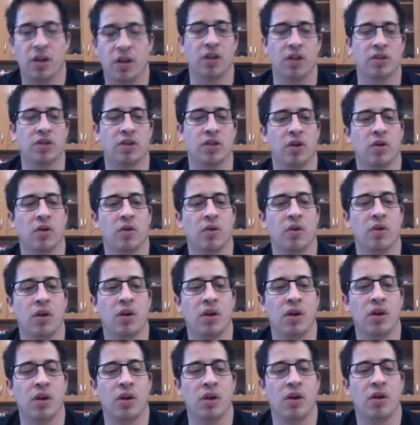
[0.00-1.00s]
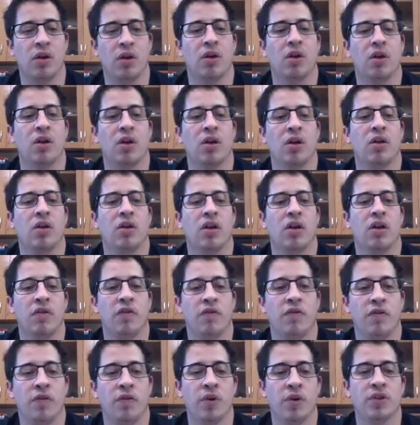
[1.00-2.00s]
And so if
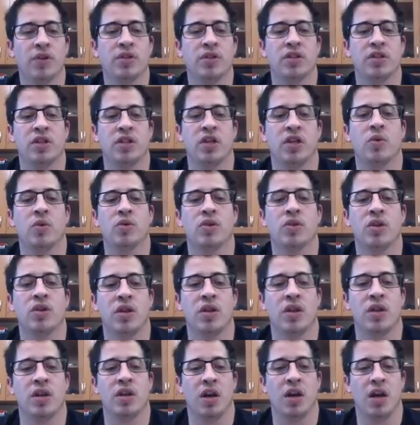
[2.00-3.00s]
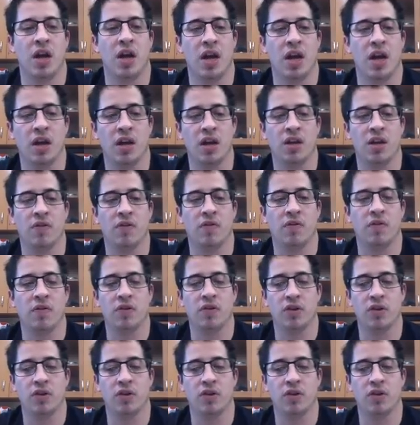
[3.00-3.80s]
force is equal to the negative